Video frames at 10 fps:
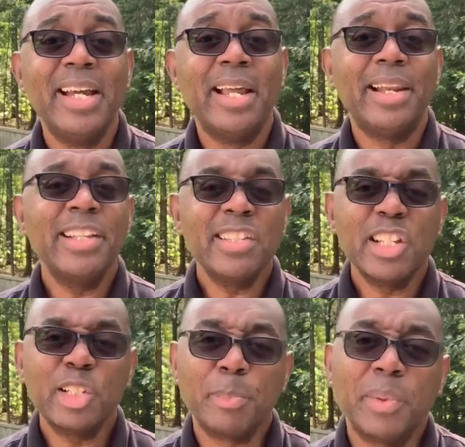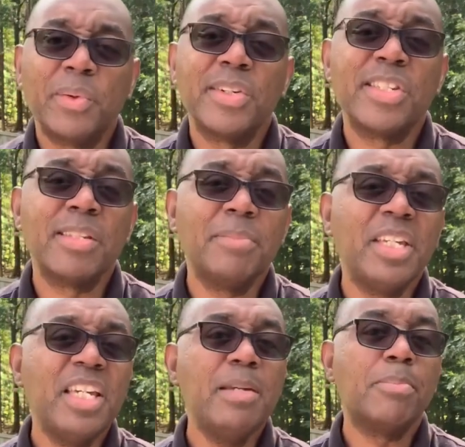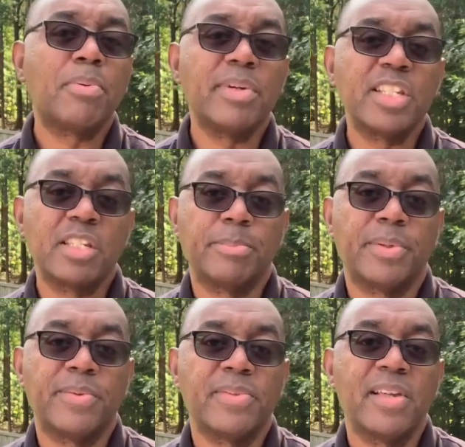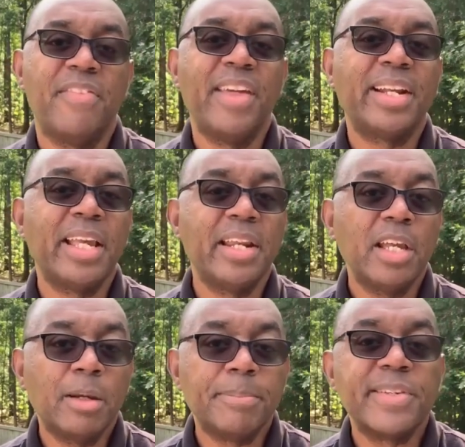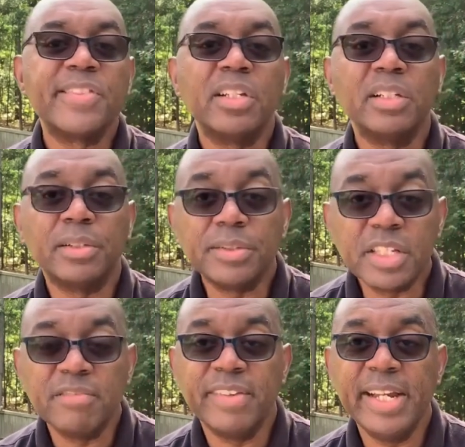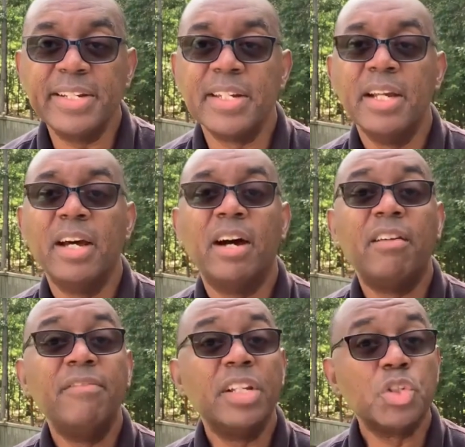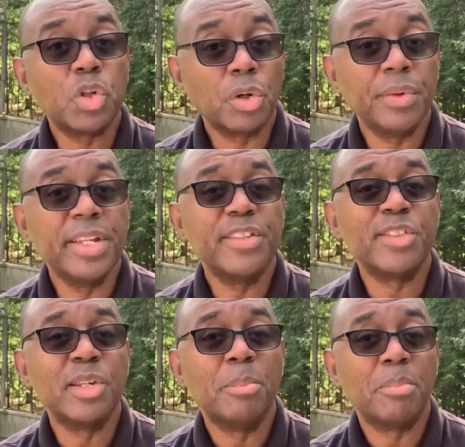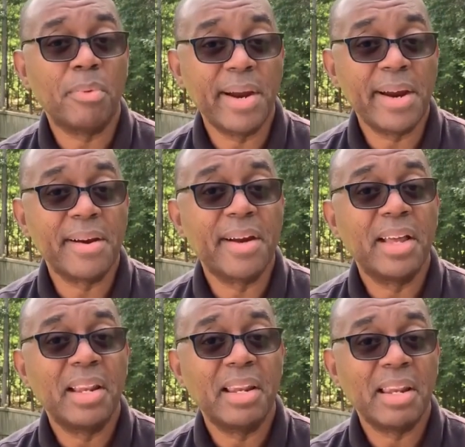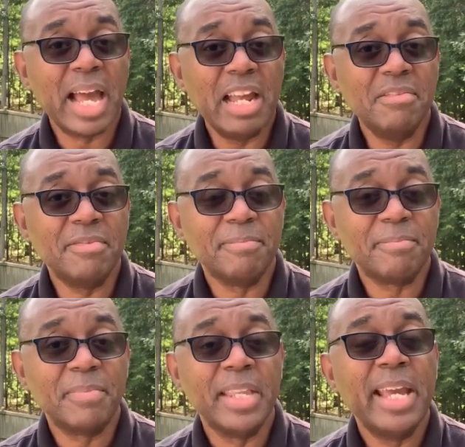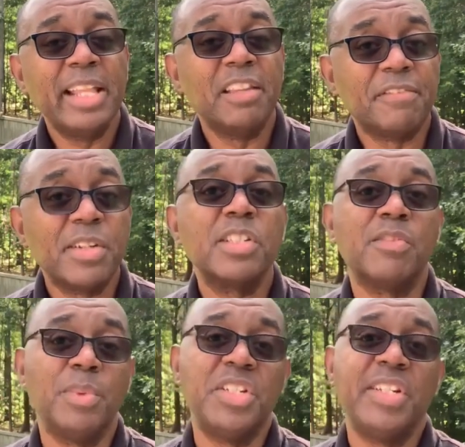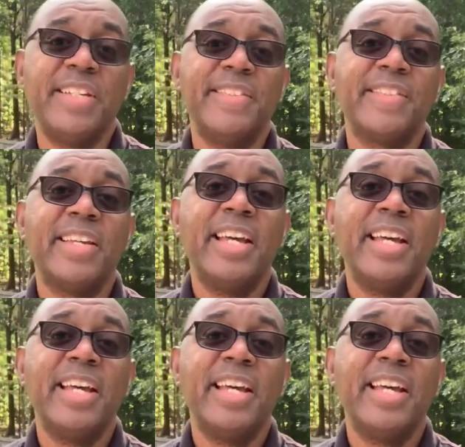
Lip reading: let's explore some key principles that can help us cultivate a victorious prayer life. The first of which is